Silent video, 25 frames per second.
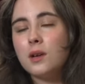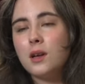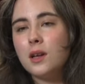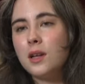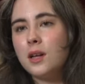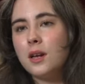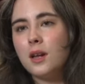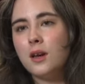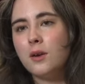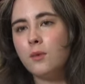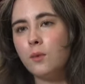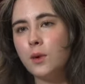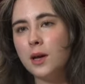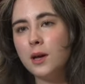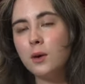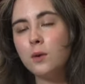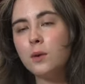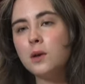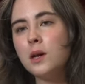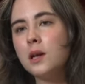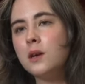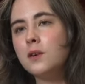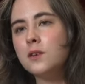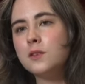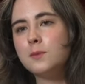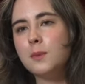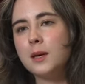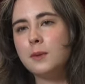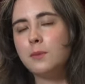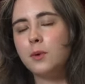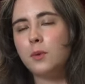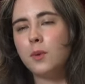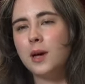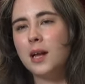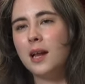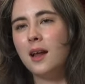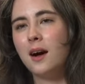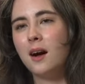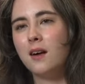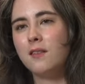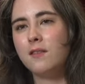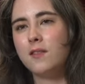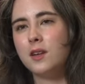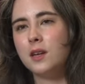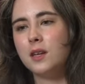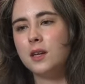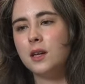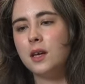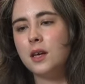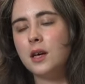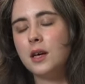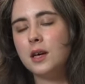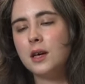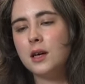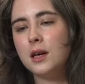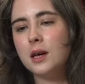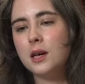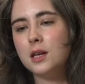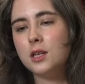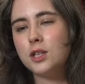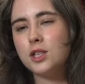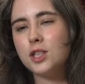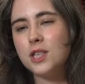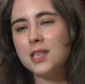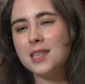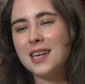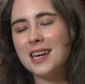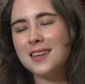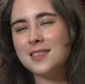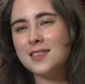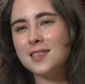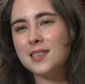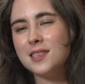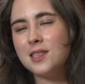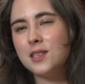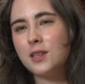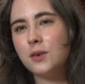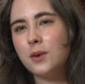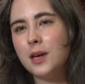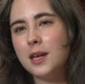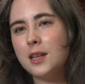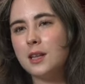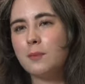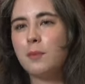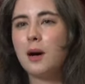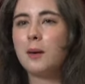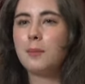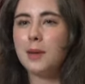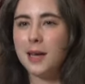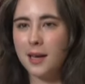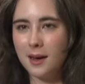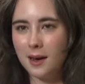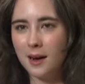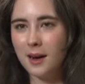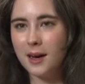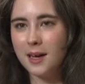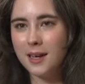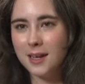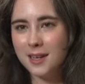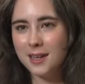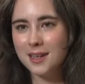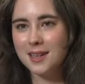You know, we all lose people we love, and and she has to do it in the public eye